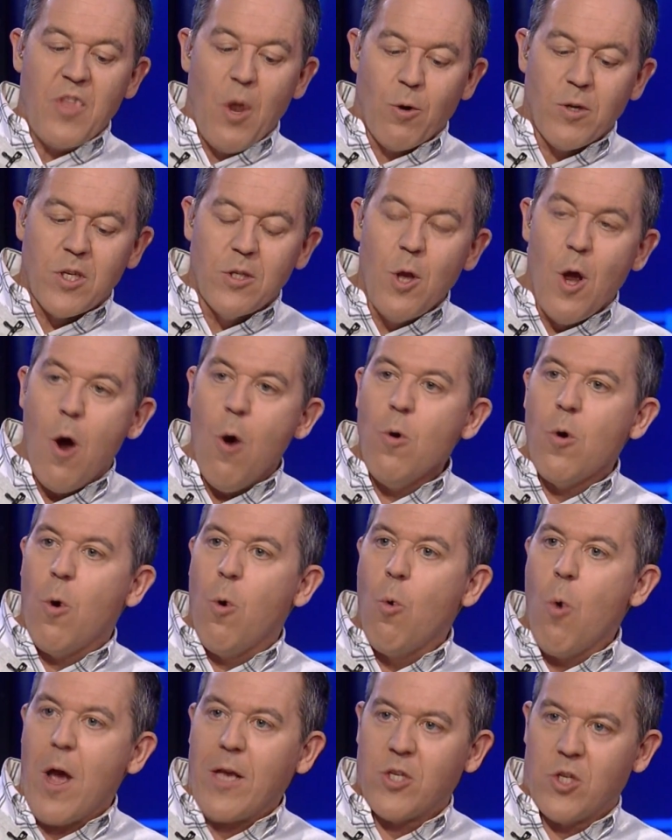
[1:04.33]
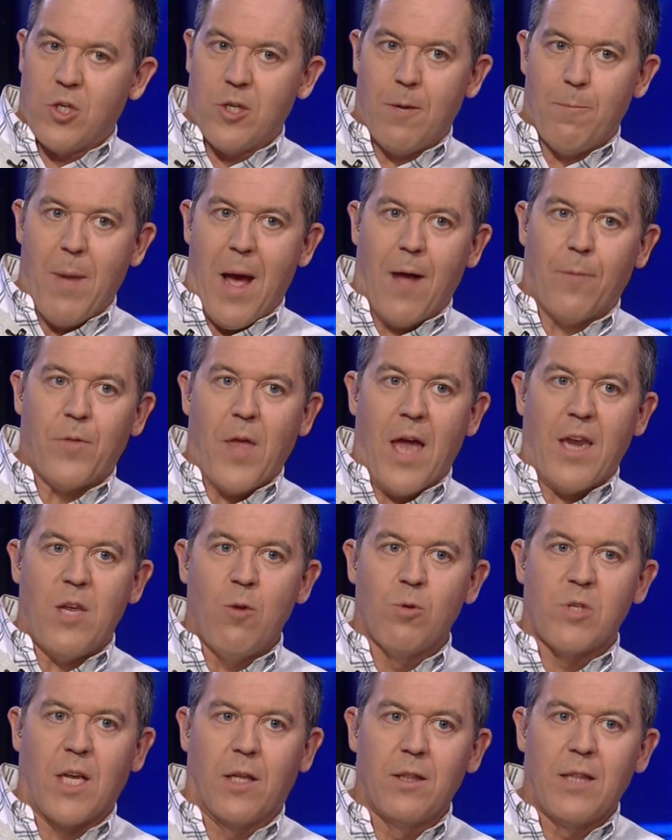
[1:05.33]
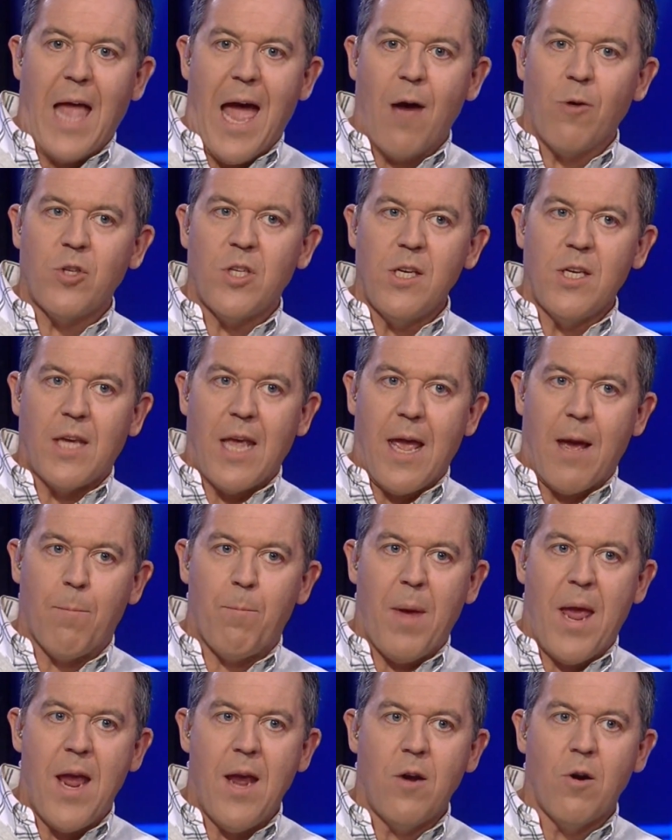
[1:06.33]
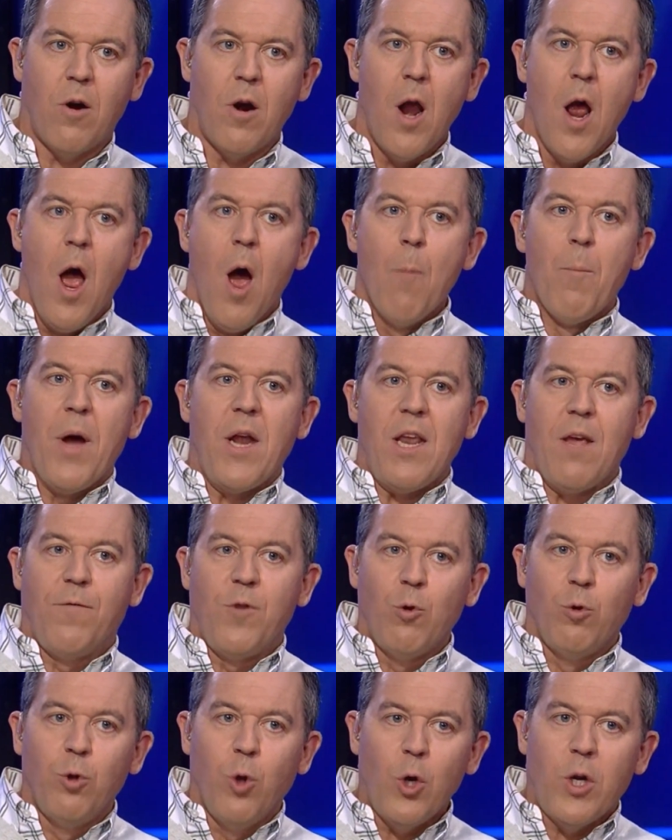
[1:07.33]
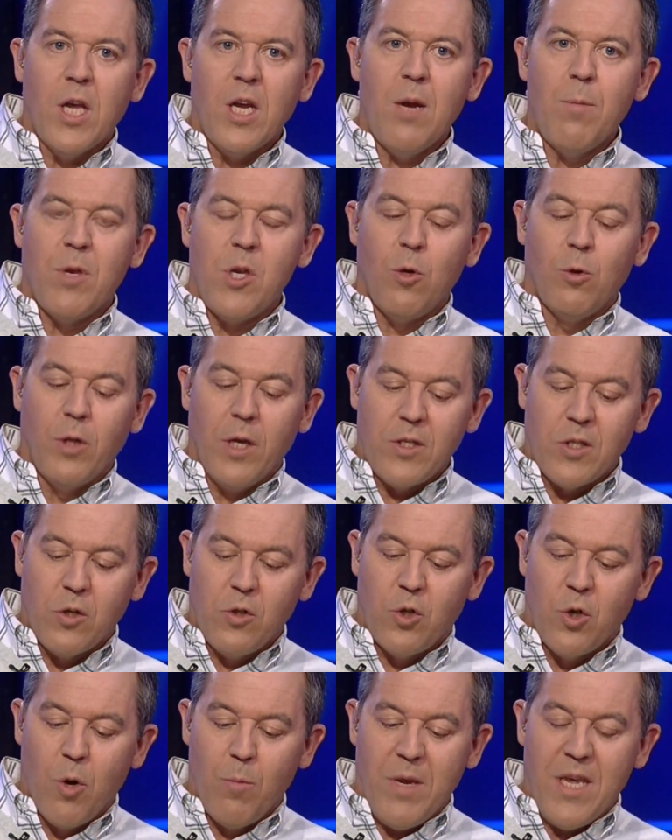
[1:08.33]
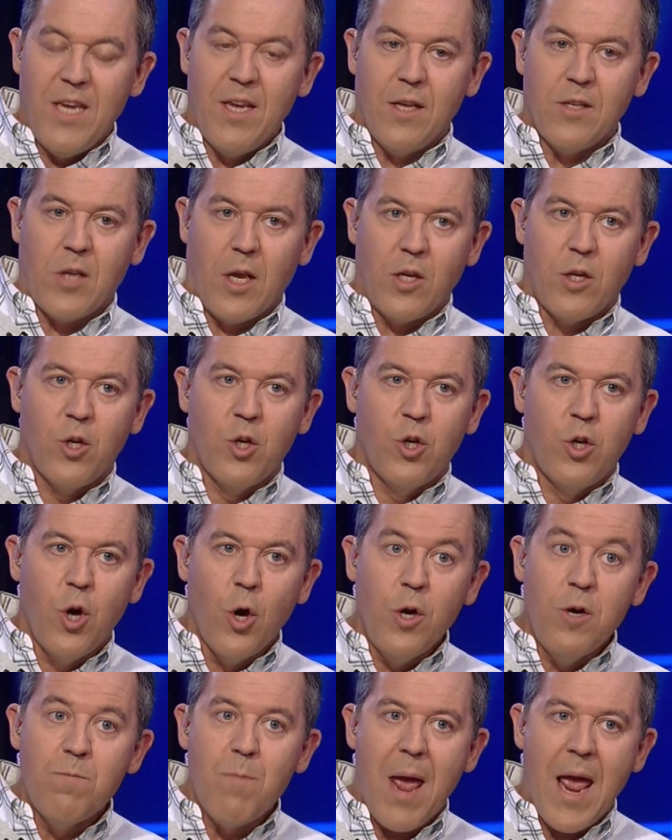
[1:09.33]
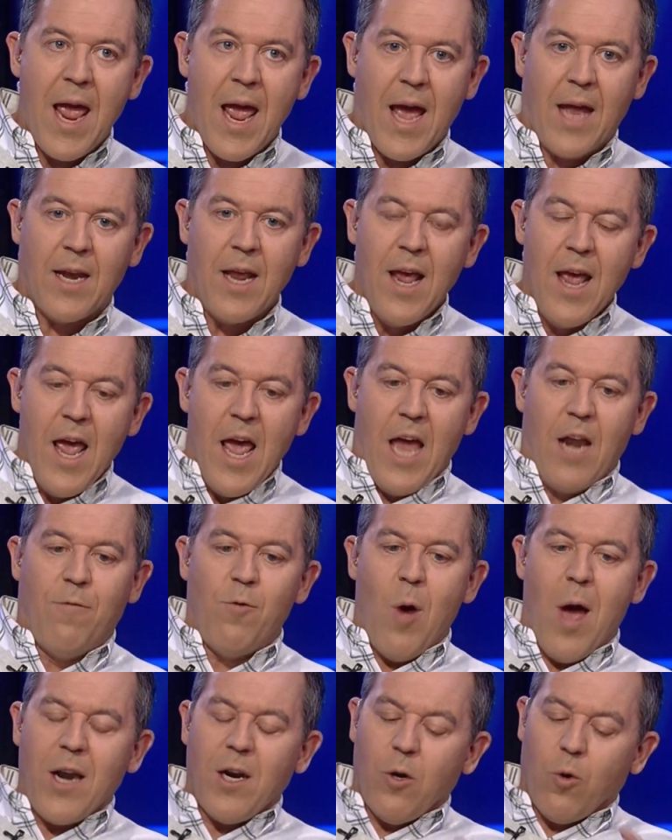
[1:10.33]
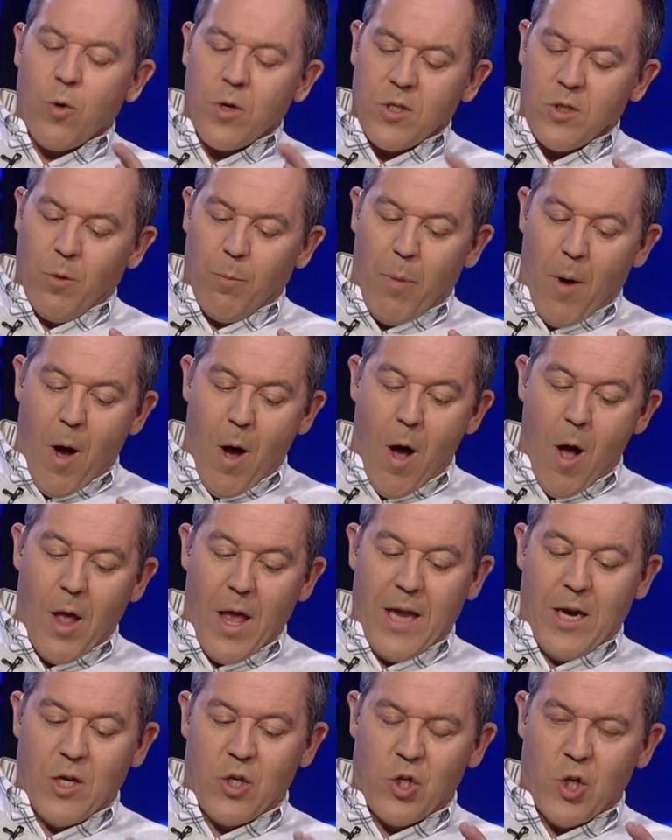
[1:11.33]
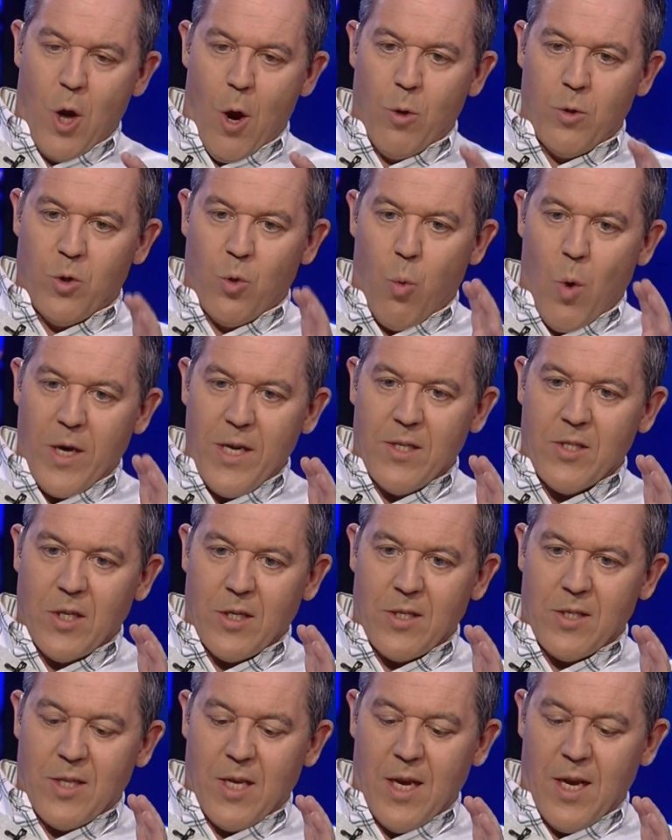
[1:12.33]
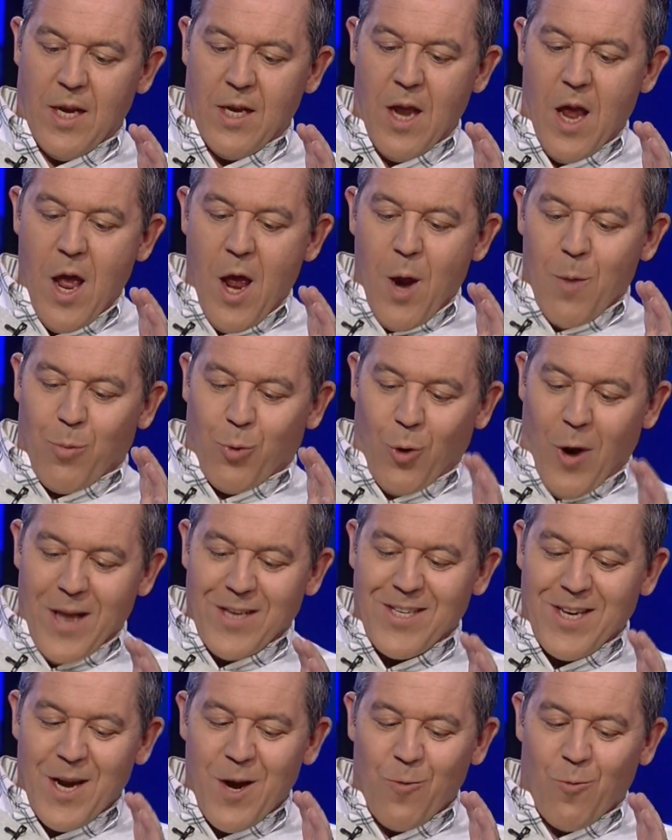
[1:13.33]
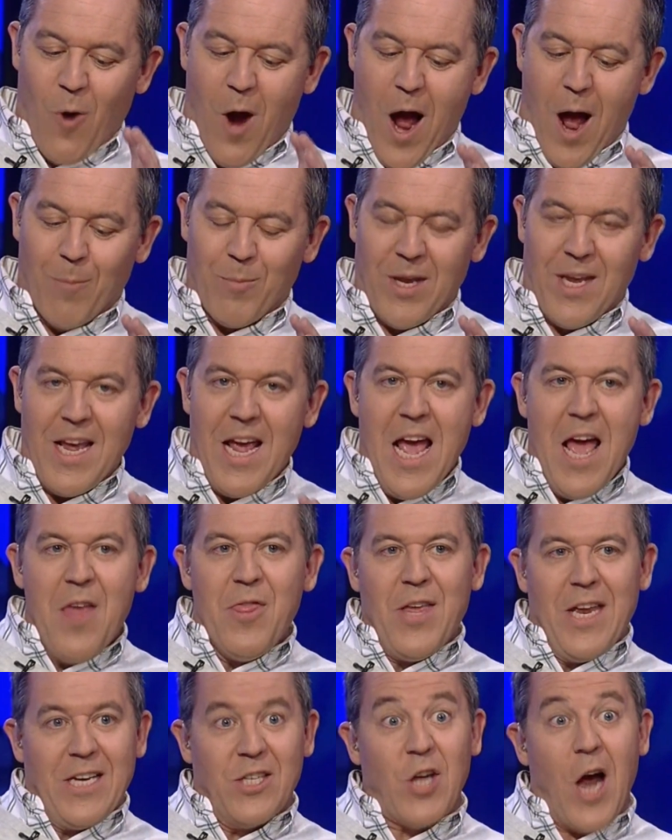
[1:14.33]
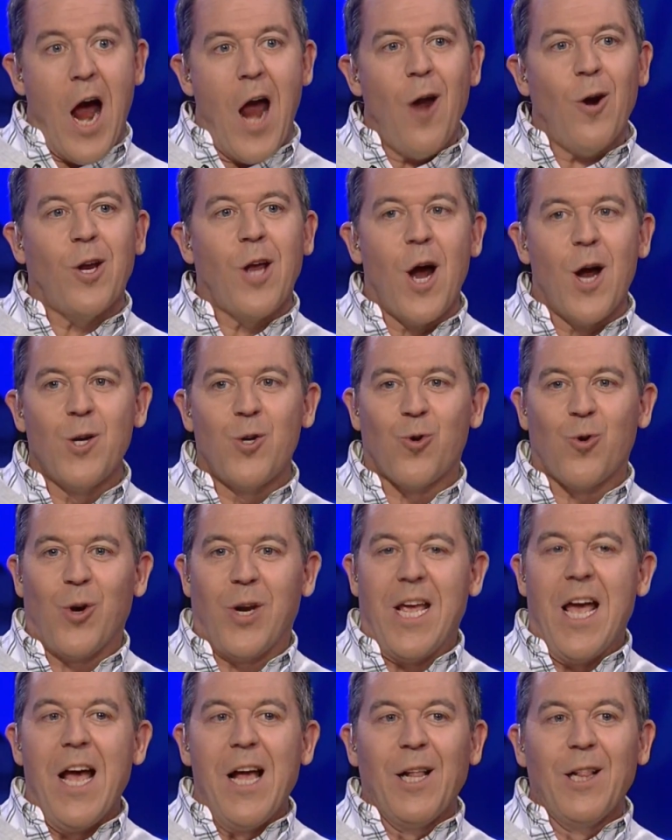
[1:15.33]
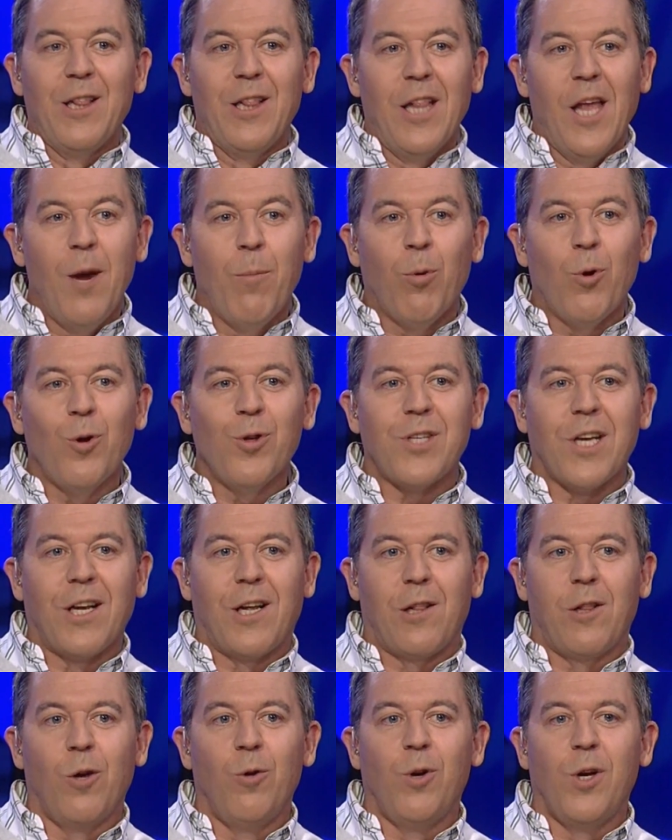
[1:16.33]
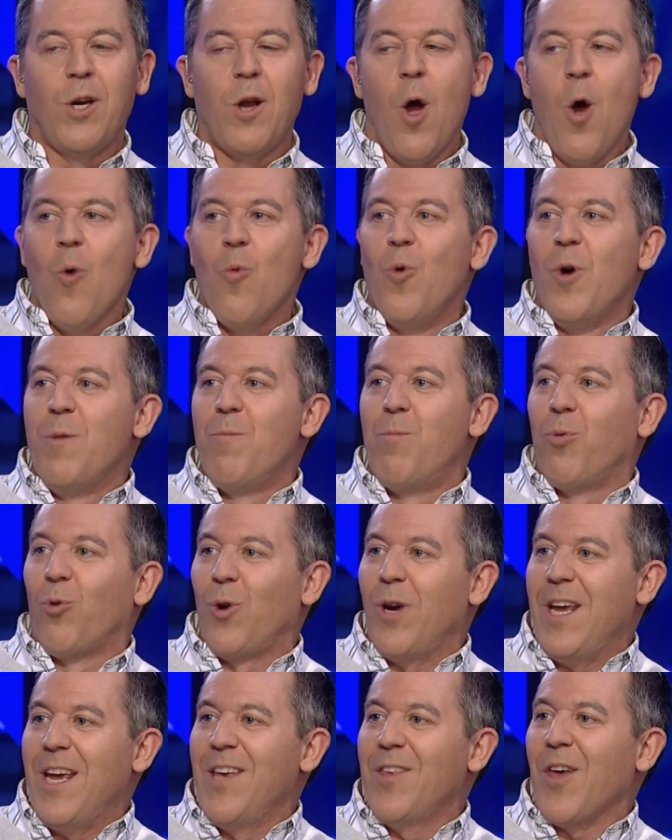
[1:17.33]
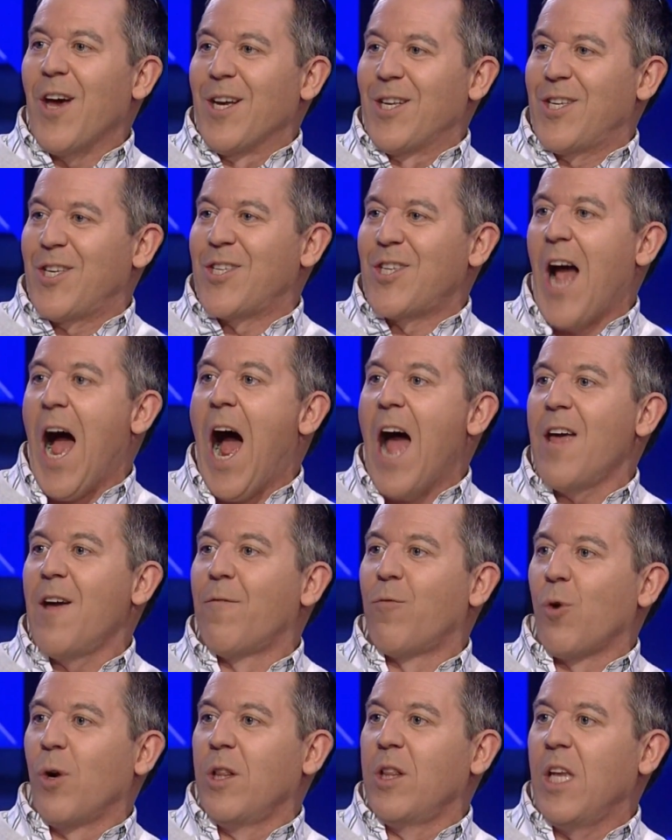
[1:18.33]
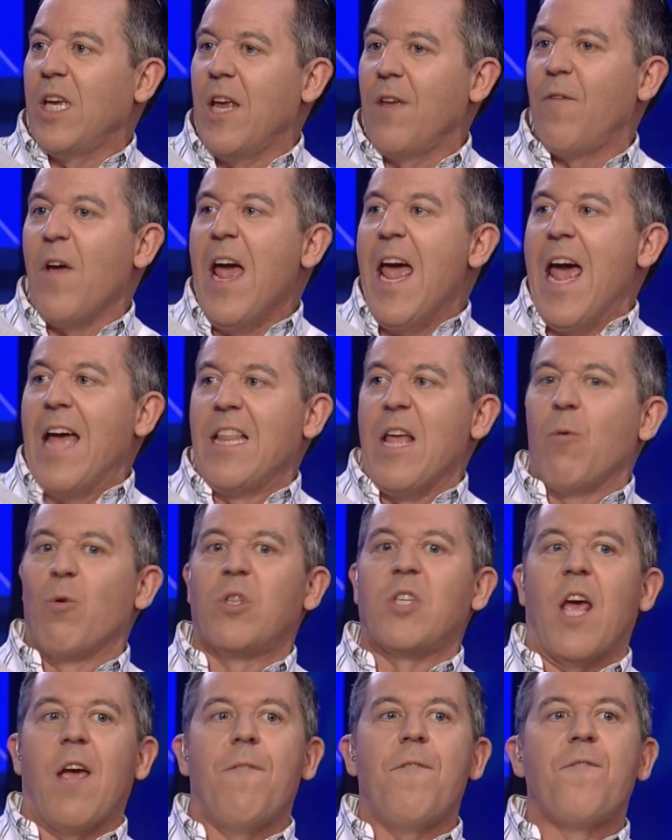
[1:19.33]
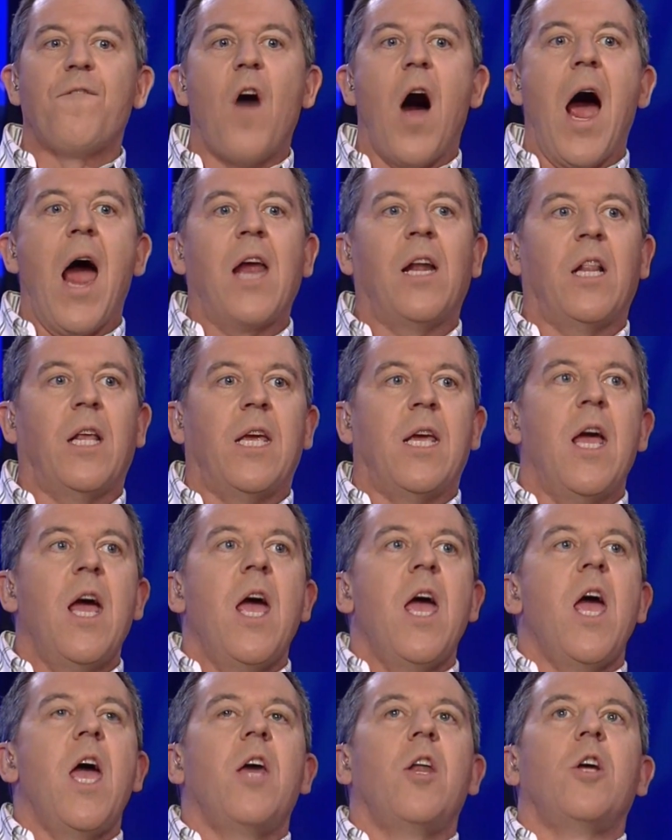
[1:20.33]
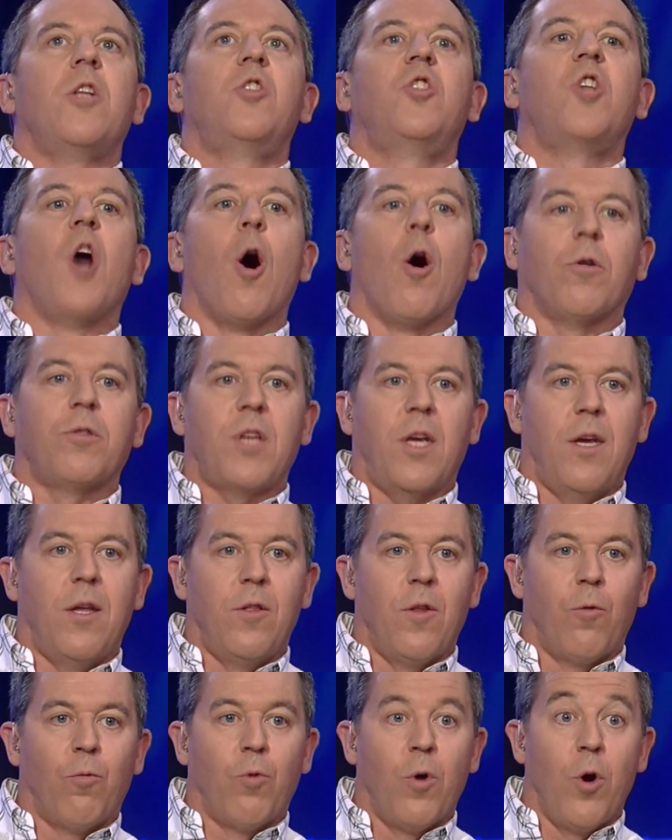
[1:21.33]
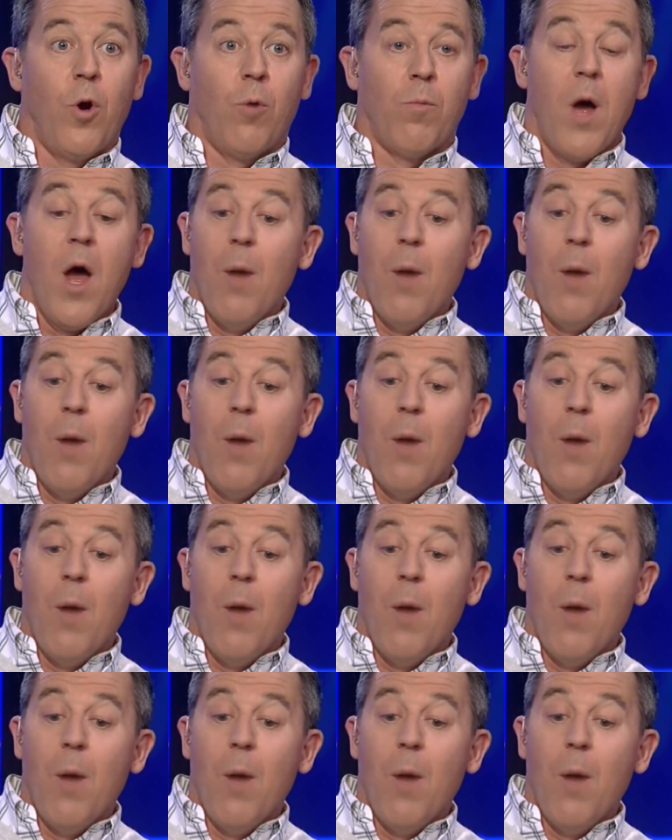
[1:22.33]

There's no question about that. He was a lousy campaigner, but if you look at him and you listen to him, he is a good man. And if you had a crystal ball and it showed 2016 President Romney, the entire country, liberals included, would breathe a sigh of relief and they would say, finally, an adult in the room.